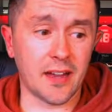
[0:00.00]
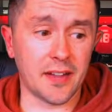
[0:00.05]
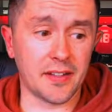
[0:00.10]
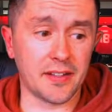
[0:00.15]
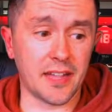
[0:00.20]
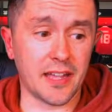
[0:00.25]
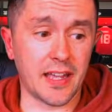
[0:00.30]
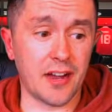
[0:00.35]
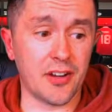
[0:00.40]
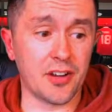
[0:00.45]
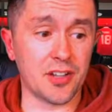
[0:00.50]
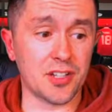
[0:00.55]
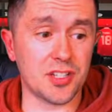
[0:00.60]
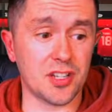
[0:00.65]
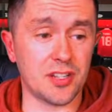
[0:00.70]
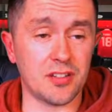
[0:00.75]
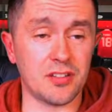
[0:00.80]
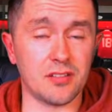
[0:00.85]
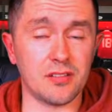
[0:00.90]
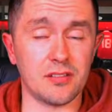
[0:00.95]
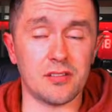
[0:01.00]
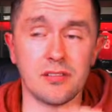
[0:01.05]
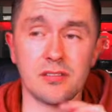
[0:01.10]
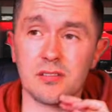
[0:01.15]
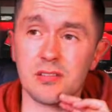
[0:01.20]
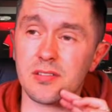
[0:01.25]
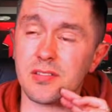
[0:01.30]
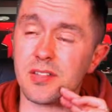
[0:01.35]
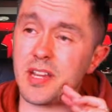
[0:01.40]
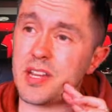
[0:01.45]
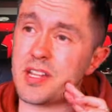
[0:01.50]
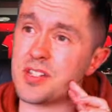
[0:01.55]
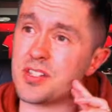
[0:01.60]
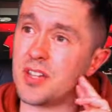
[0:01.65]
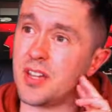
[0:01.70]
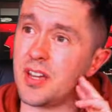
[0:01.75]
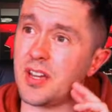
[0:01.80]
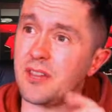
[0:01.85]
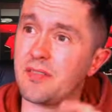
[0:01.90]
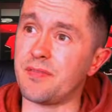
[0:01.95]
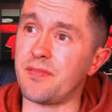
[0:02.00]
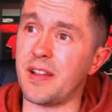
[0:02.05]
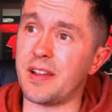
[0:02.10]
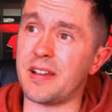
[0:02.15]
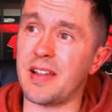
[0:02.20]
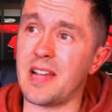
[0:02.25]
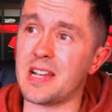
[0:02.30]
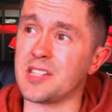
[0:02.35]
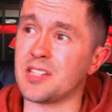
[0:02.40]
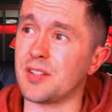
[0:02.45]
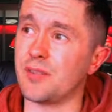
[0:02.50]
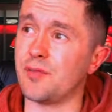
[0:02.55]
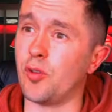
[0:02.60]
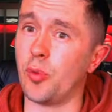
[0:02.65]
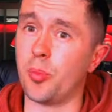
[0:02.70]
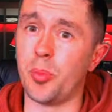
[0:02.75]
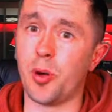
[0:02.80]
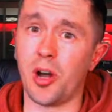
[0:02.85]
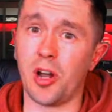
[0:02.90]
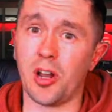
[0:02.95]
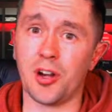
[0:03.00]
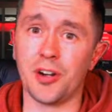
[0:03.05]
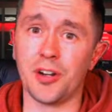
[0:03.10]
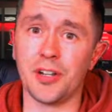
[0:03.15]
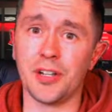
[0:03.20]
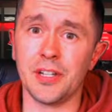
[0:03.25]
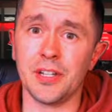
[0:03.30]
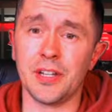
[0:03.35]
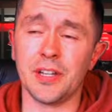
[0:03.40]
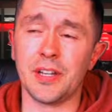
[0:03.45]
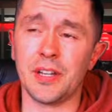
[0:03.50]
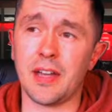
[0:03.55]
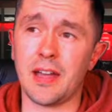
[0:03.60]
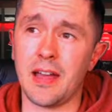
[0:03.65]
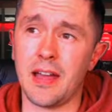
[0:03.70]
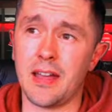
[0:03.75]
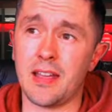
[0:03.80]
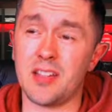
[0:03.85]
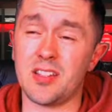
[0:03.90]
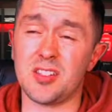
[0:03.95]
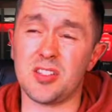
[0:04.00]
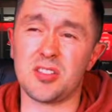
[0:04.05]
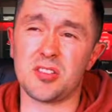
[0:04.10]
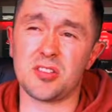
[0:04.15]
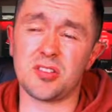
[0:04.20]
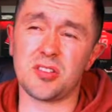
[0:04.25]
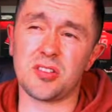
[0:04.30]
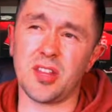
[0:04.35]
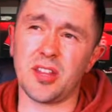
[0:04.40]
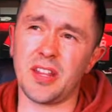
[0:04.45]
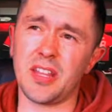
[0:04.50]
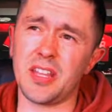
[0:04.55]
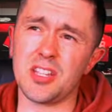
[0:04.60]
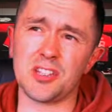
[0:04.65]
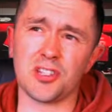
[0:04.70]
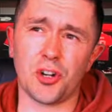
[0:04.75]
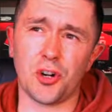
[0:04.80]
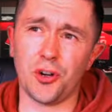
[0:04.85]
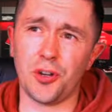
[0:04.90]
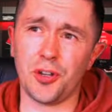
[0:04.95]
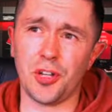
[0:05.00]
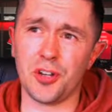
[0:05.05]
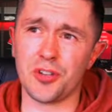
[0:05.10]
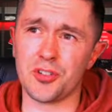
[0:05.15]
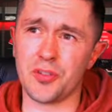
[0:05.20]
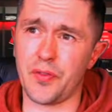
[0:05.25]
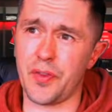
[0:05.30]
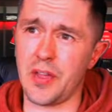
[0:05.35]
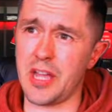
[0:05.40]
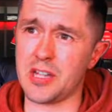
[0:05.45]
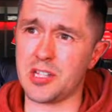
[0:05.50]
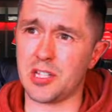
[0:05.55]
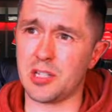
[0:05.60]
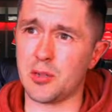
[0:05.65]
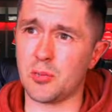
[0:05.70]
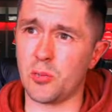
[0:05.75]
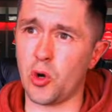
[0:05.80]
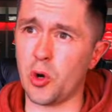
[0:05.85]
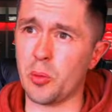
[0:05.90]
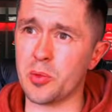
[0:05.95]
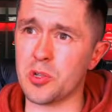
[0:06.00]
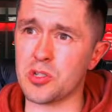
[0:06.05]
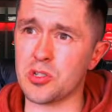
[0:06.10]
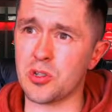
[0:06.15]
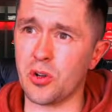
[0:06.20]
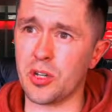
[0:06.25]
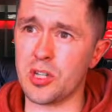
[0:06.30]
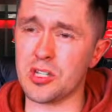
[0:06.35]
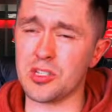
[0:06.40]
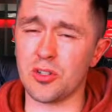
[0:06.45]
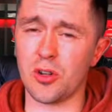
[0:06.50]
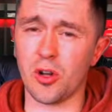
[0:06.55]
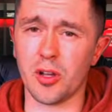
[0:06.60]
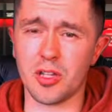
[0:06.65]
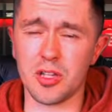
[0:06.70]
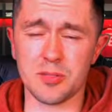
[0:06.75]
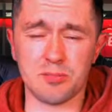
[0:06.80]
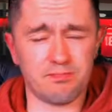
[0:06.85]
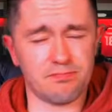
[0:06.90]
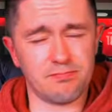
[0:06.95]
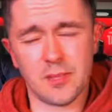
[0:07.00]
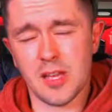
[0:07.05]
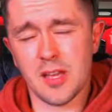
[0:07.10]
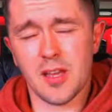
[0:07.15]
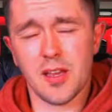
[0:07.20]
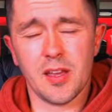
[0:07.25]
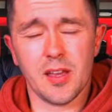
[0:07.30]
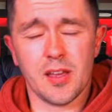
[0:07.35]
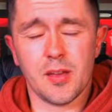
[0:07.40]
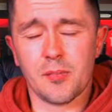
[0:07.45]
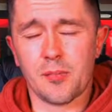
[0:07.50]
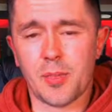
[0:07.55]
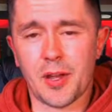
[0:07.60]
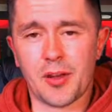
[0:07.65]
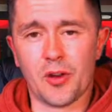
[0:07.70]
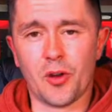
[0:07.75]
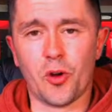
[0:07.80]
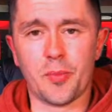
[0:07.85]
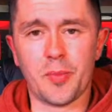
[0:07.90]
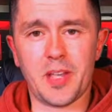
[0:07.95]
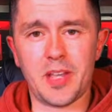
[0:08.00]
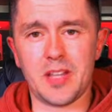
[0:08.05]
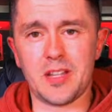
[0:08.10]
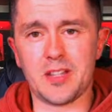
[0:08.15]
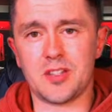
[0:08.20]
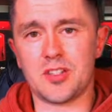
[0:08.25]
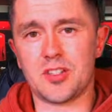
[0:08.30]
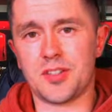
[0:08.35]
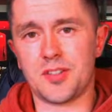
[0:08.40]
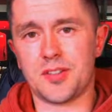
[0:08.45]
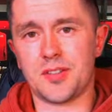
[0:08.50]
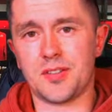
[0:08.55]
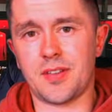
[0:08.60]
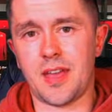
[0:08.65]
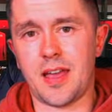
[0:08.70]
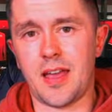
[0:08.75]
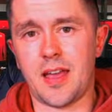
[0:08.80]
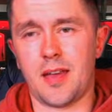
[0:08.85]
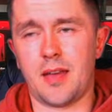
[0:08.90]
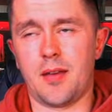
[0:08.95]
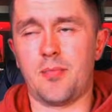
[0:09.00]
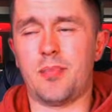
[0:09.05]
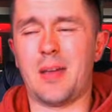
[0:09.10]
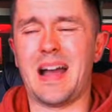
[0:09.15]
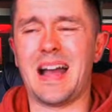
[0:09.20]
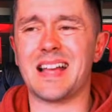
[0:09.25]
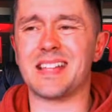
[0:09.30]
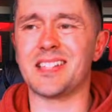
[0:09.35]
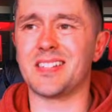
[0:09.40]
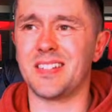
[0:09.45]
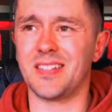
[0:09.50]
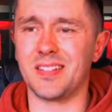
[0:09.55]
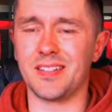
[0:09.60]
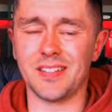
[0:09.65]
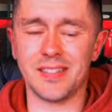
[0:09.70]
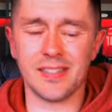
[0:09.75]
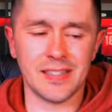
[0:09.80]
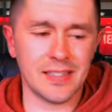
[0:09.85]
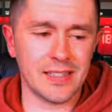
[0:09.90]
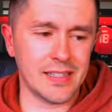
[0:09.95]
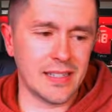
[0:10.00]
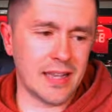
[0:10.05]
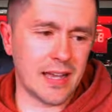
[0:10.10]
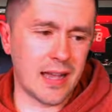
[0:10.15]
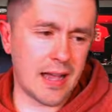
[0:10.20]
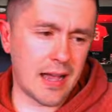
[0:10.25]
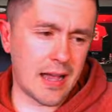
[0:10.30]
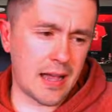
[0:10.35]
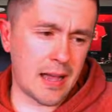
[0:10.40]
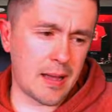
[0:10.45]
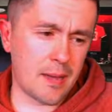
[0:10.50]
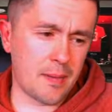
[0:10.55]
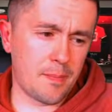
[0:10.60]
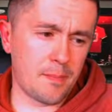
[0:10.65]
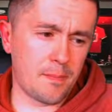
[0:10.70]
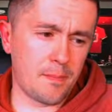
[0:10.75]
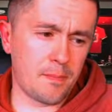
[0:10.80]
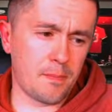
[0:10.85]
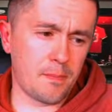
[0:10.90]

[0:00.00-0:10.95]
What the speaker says: think Ericsson is a fantastic footballer. I think he's 30 years of age at the moment, so he's by no means past it. Um,